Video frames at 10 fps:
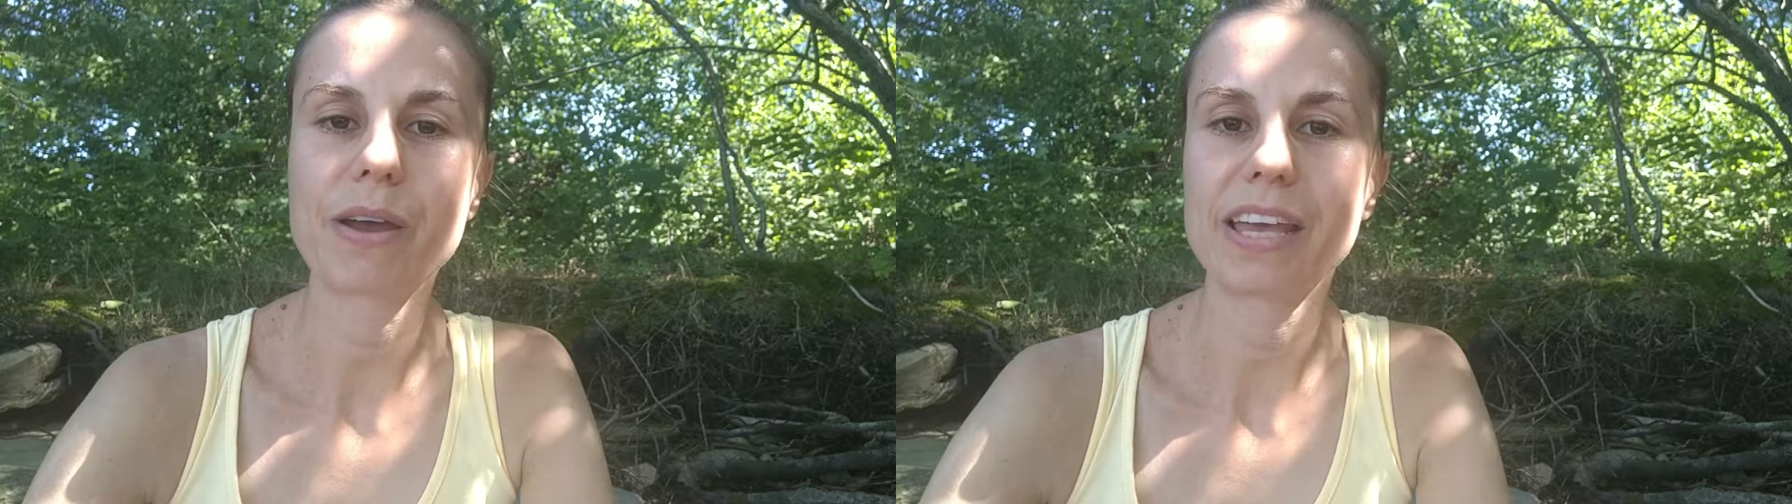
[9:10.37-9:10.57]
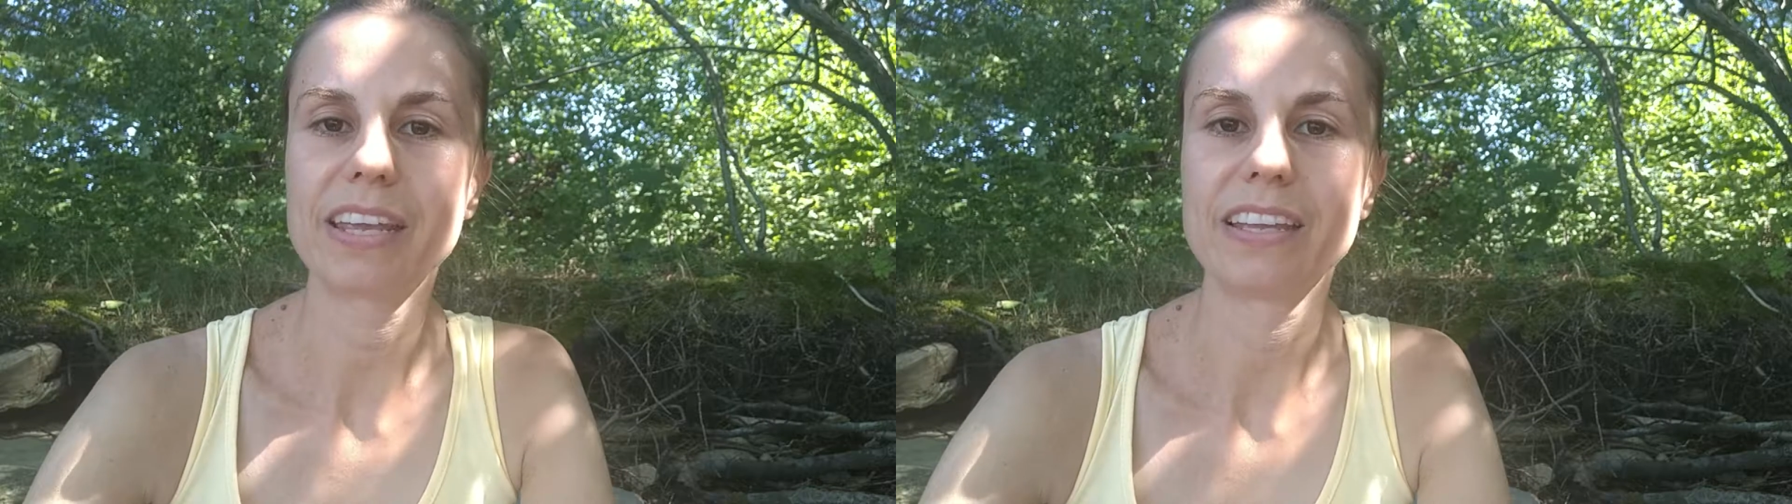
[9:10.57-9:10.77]

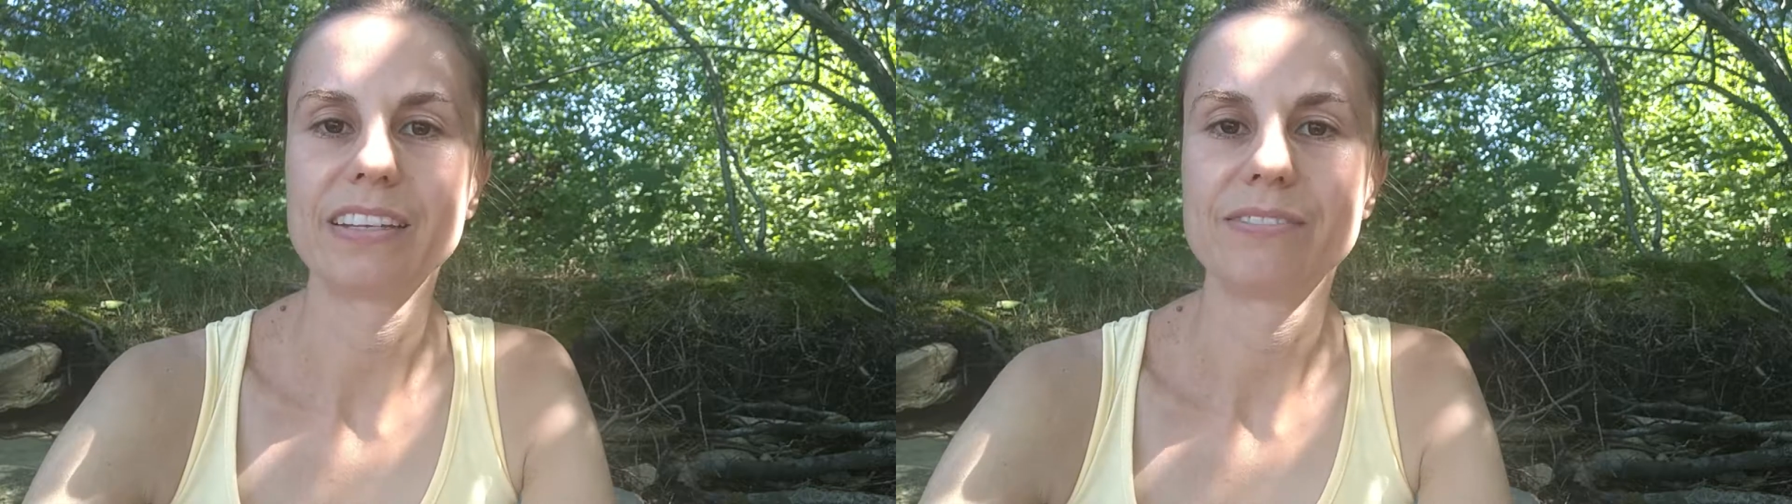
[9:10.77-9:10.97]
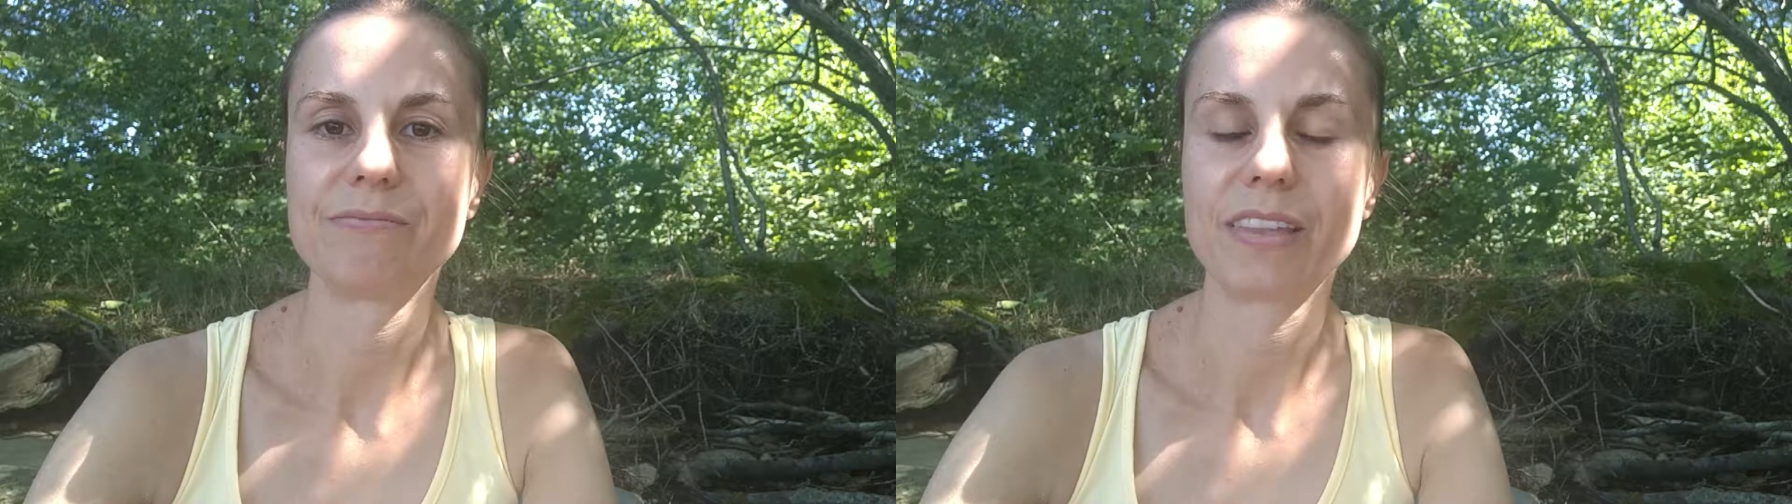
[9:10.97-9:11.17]
ready,
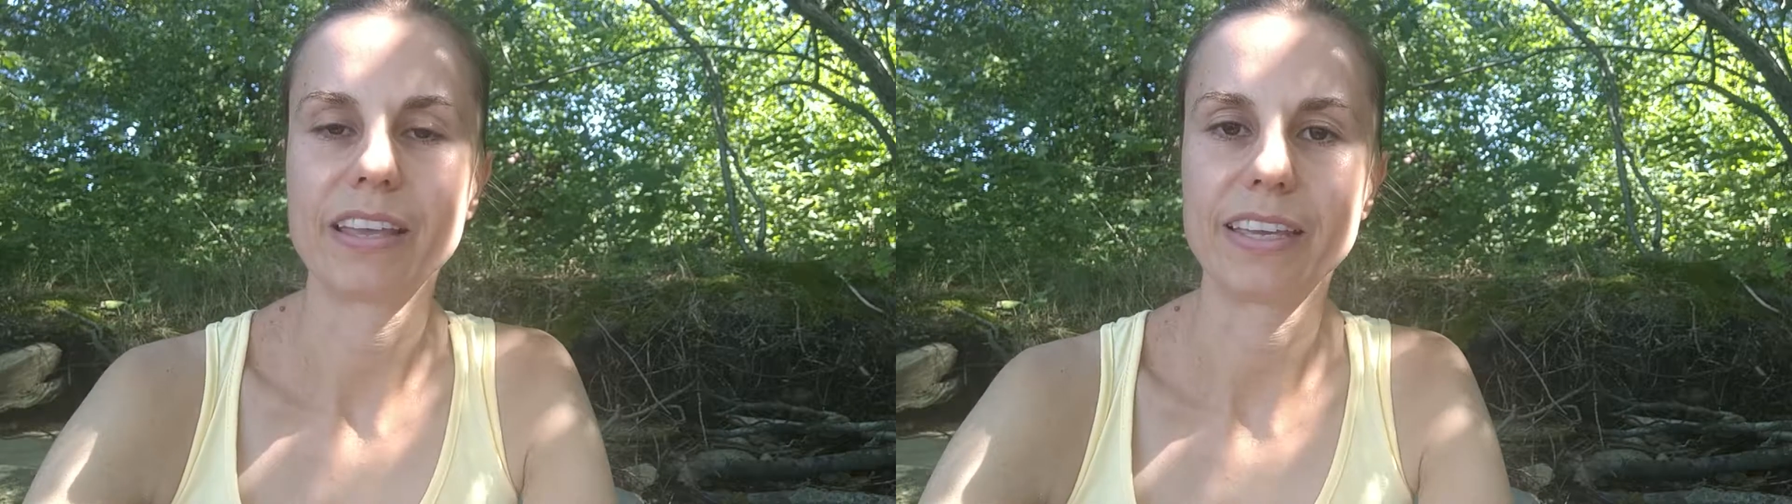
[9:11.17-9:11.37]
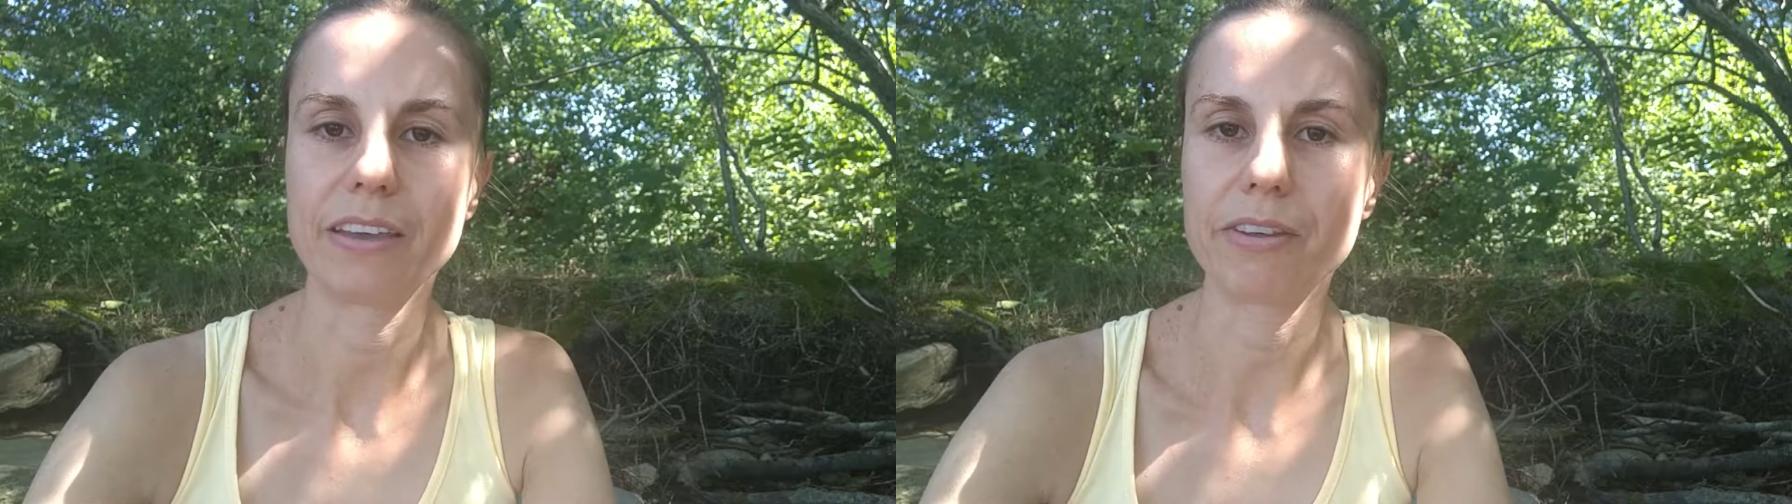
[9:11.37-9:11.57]

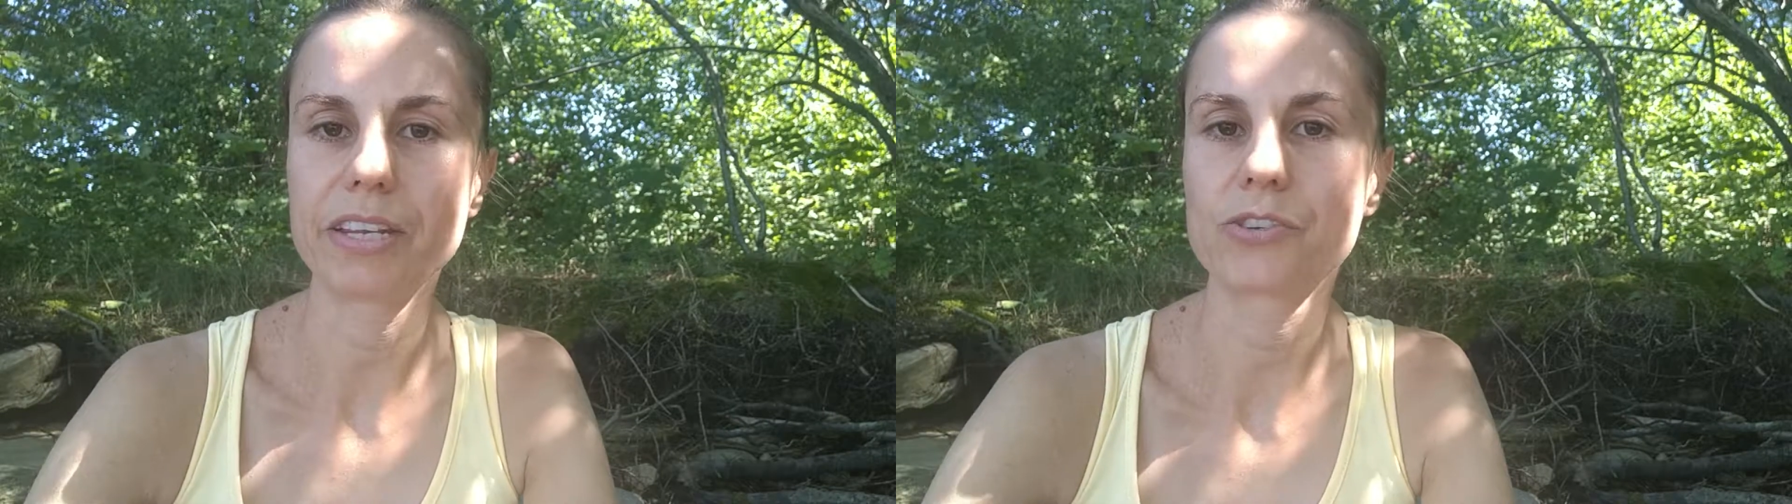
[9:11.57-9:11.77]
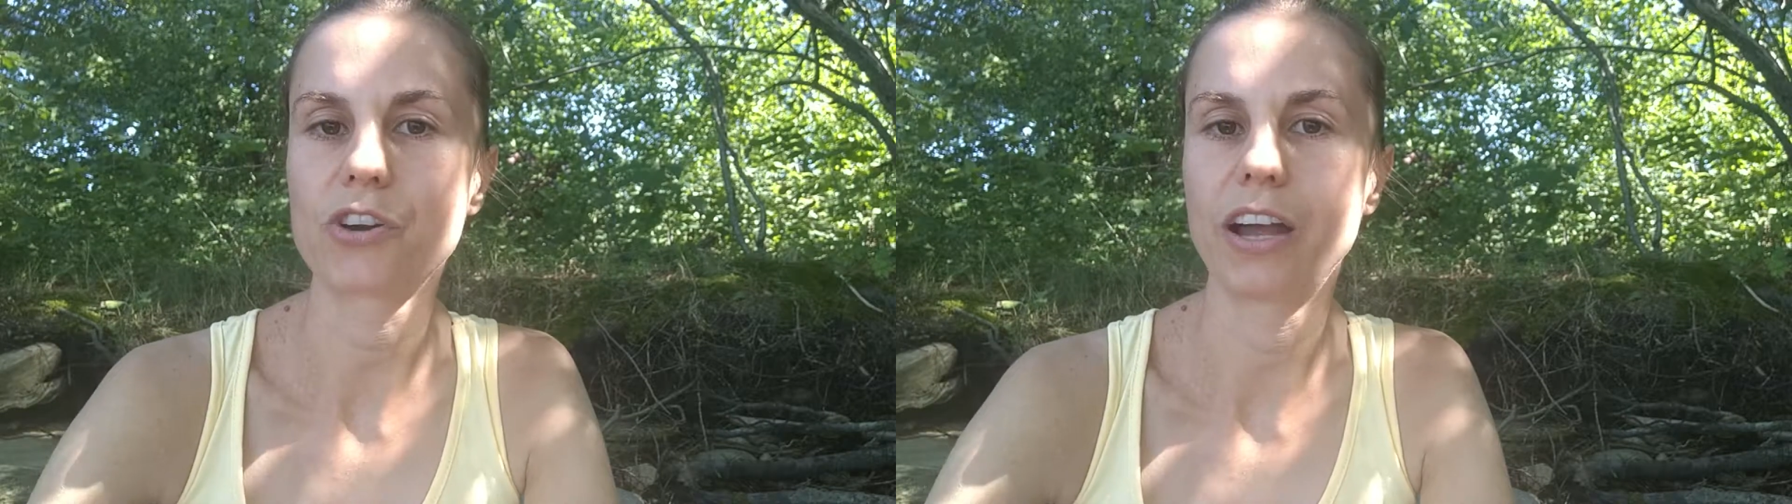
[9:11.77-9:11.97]
give it
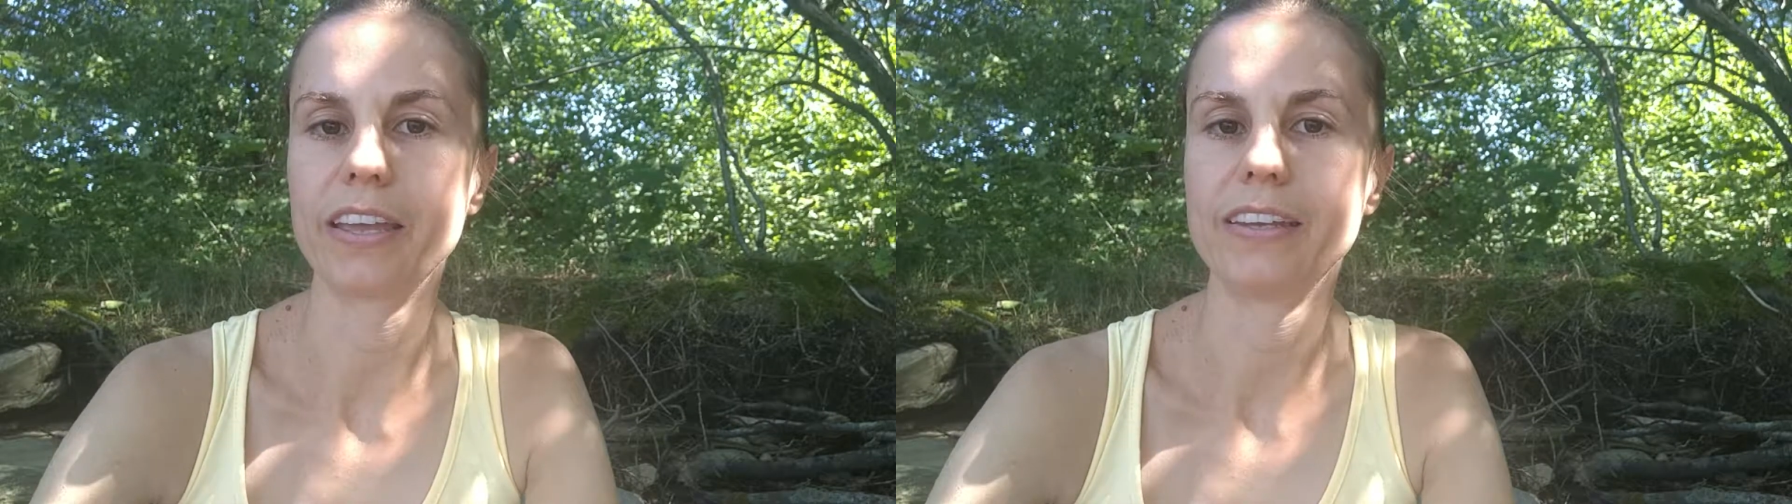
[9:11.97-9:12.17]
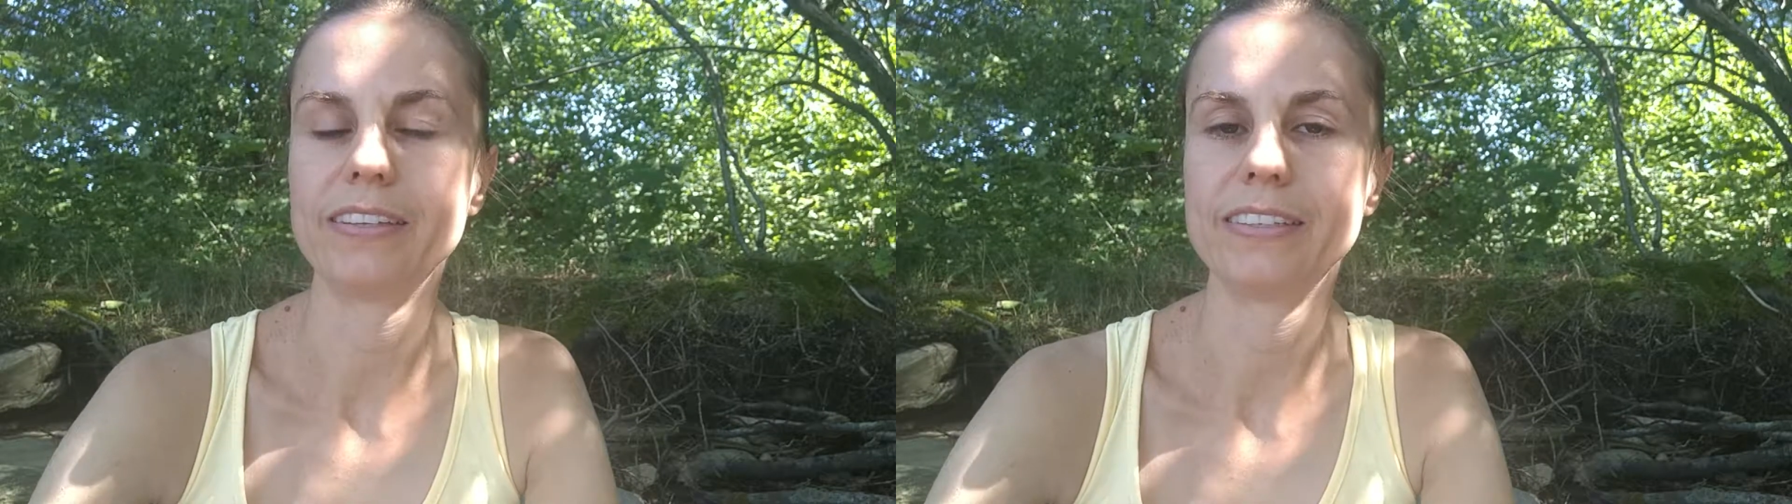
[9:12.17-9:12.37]
a try.